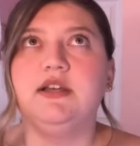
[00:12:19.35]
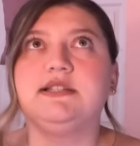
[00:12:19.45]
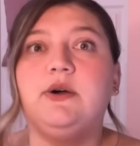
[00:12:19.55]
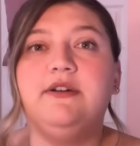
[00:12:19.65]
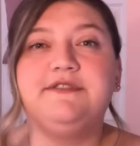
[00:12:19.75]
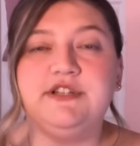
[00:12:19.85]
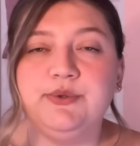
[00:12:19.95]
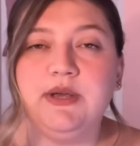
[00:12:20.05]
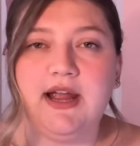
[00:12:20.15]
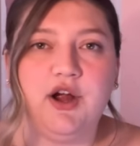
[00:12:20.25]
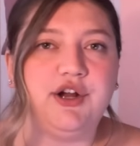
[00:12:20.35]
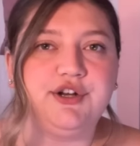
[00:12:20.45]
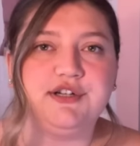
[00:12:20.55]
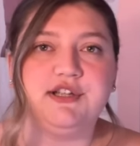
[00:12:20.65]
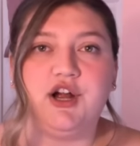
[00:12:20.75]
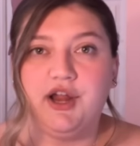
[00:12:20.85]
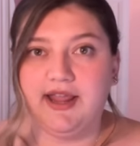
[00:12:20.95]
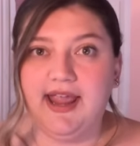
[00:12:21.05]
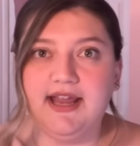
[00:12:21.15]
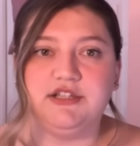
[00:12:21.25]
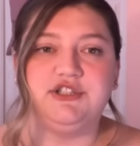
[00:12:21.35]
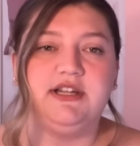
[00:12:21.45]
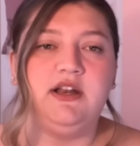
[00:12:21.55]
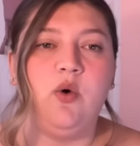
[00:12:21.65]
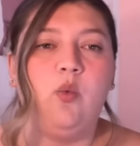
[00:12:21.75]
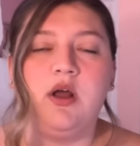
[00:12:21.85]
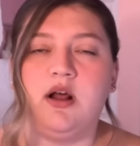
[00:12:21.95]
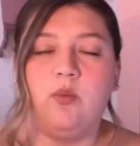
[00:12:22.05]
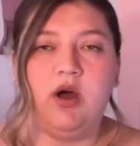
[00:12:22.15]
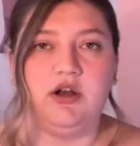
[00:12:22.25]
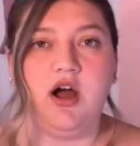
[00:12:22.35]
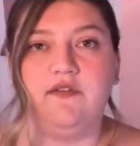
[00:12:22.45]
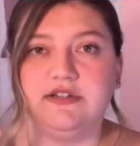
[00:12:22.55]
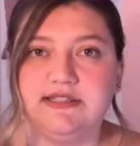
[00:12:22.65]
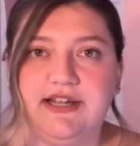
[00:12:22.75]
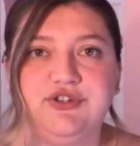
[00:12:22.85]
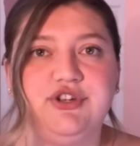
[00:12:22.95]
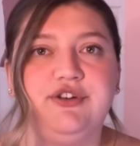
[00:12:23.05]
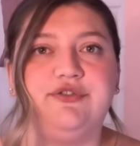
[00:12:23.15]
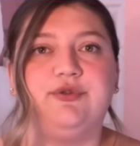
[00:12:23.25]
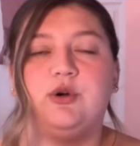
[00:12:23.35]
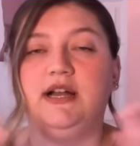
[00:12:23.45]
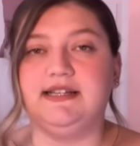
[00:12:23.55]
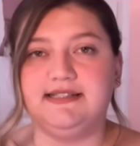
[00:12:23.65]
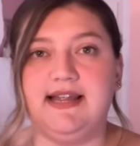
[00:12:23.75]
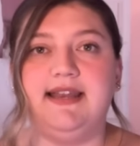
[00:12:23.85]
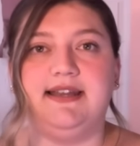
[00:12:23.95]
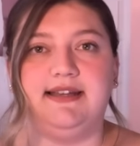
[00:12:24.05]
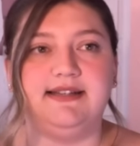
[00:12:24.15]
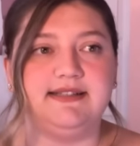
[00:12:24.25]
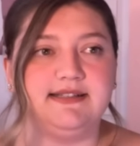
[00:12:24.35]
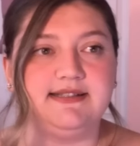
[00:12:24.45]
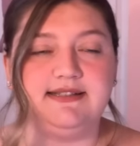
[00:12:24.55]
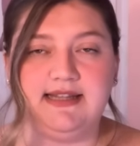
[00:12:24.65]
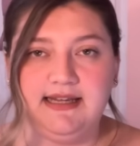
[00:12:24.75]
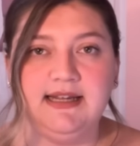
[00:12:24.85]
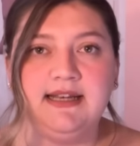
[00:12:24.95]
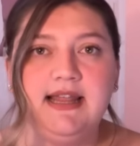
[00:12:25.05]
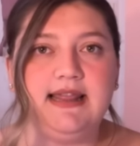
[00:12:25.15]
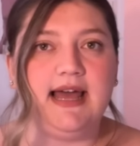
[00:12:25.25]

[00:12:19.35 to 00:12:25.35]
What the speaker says: So if two characters are engaged in a one-on-one conversation for an extended scene,